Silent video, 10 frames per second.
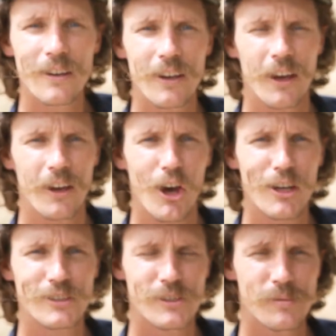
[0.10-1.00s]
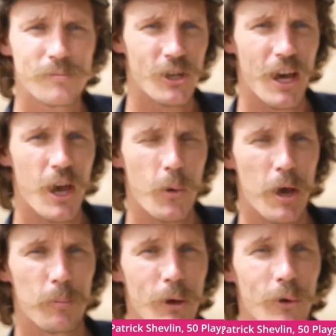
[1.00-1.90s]
G'day guys, today
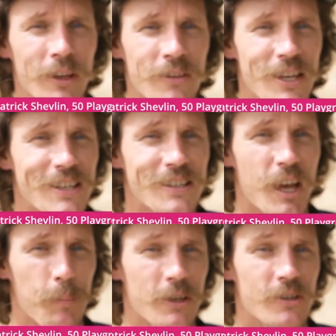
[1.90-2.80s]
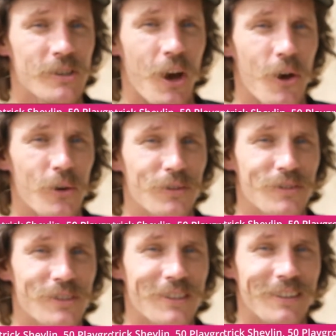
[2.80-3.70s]
we're building the stepping
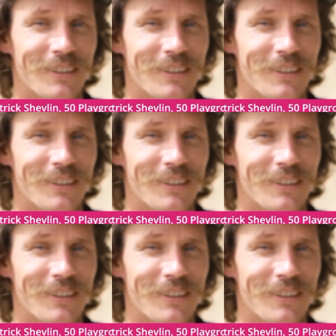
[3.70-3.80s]
stones.